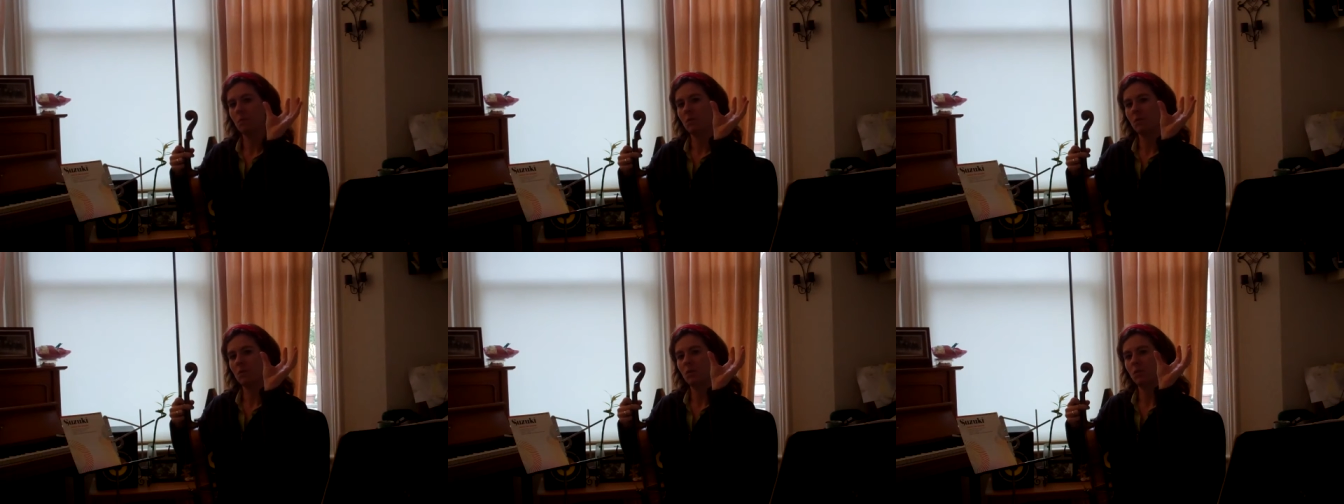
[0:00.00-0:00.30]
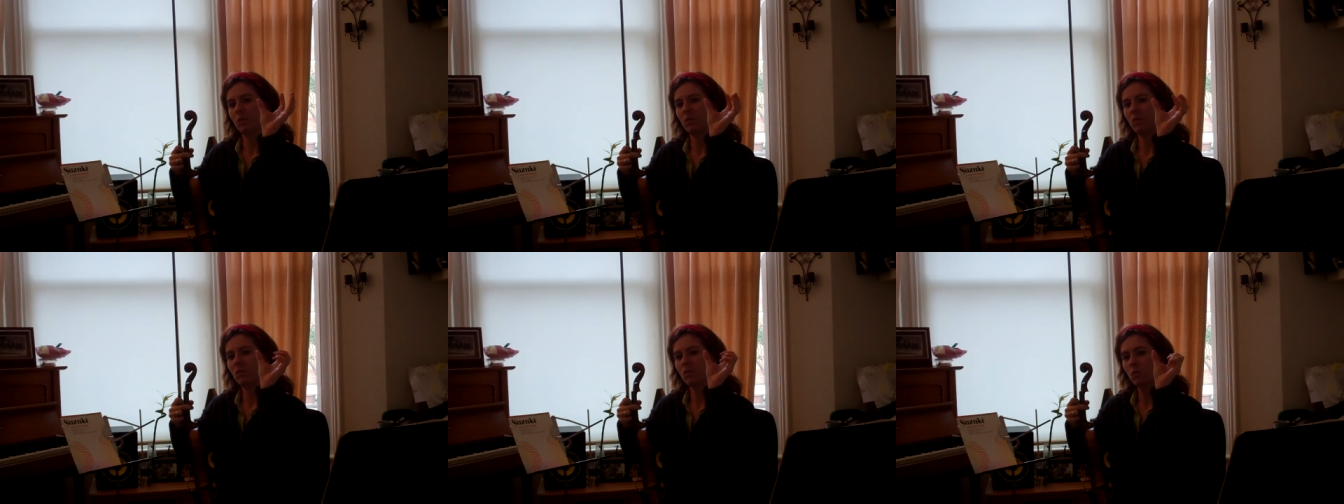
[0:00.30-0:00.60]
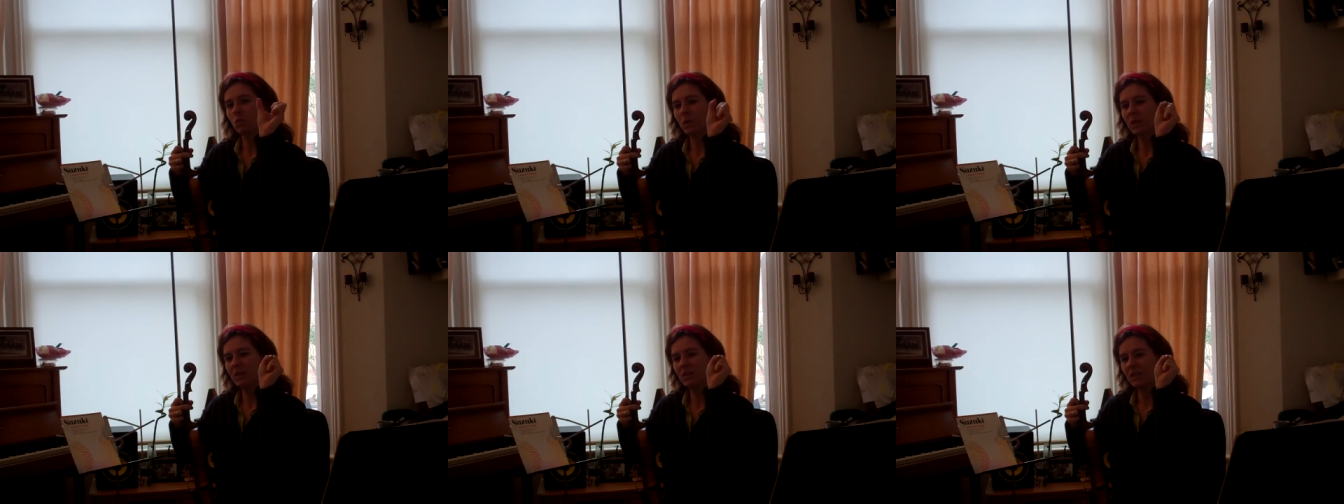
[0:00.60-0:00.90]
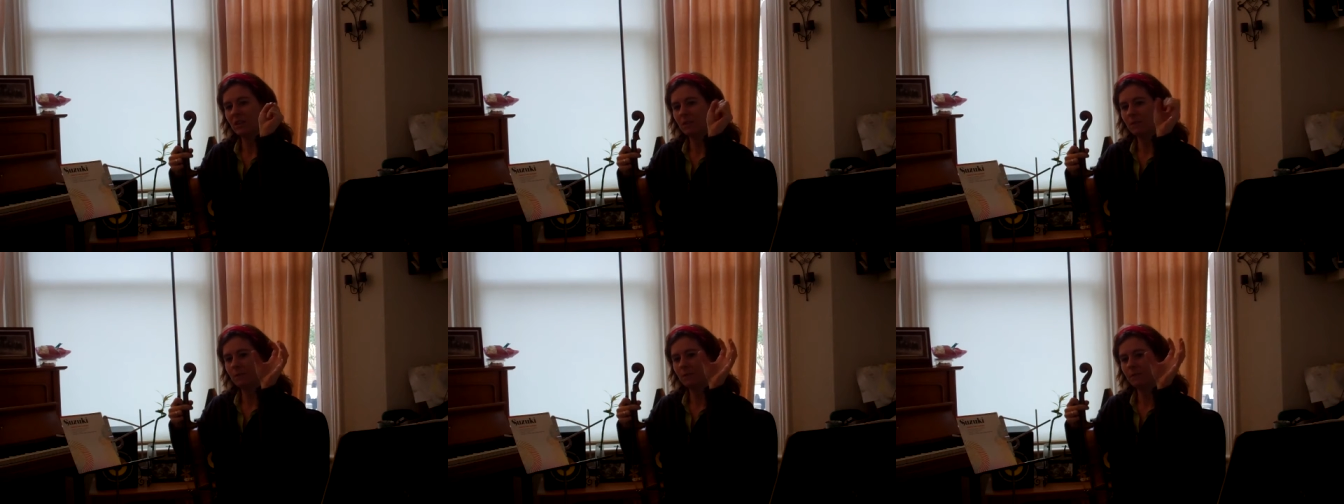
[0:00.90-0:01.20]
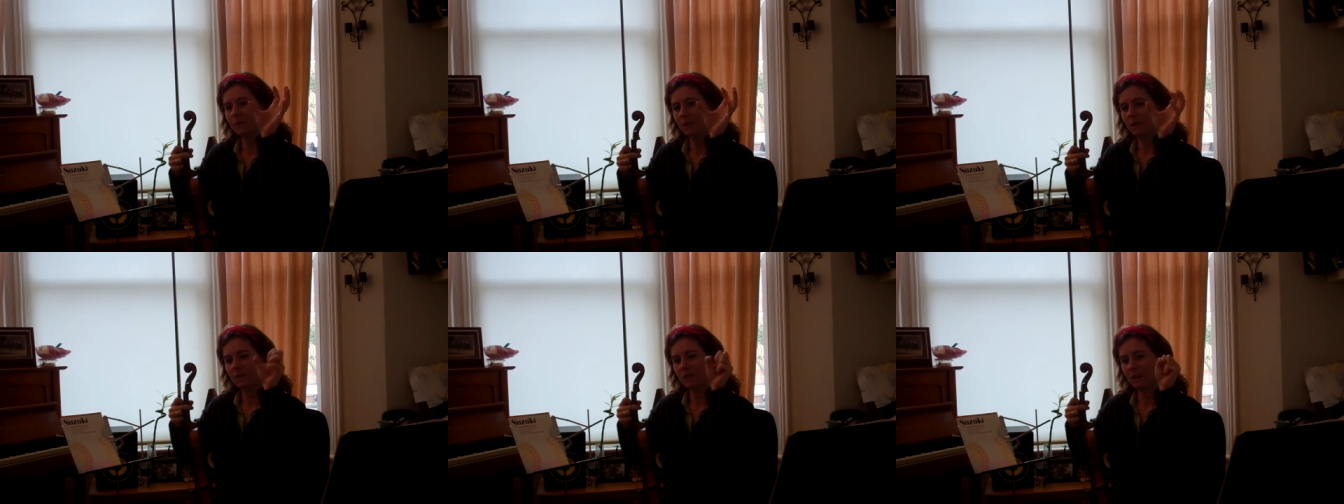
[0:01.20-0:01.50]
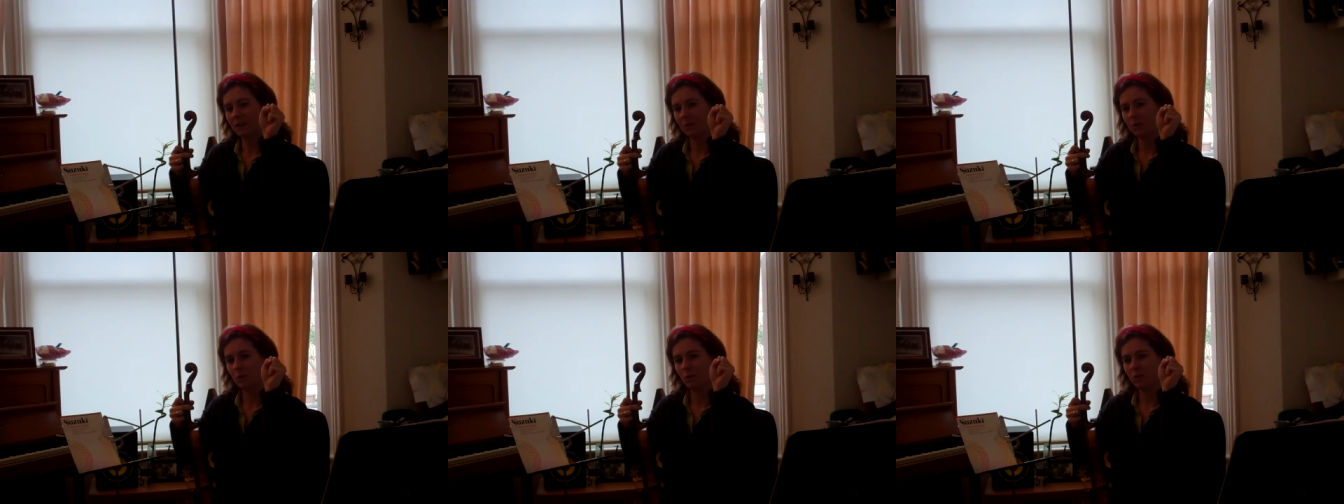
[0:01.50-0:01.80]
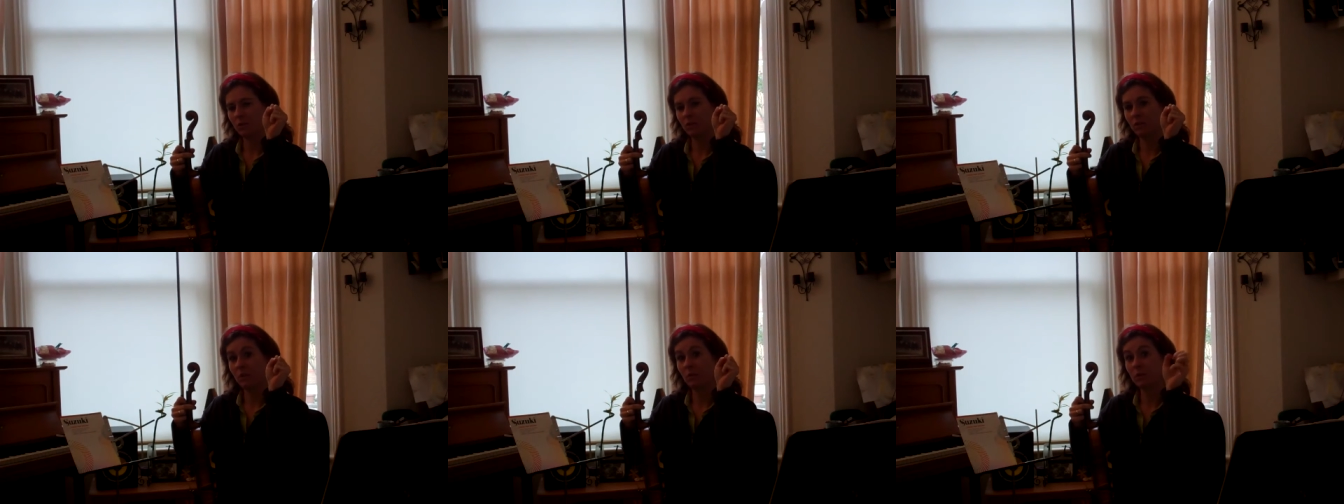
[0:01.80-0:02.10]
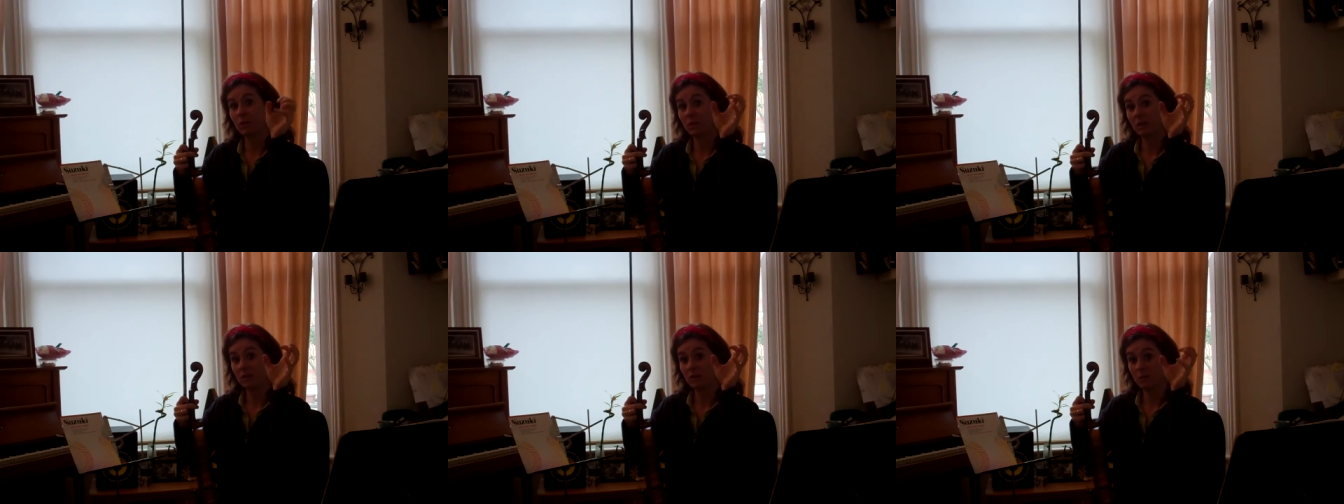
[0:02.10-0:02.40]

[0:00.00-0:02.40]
the squeezing fist-like motion that we tend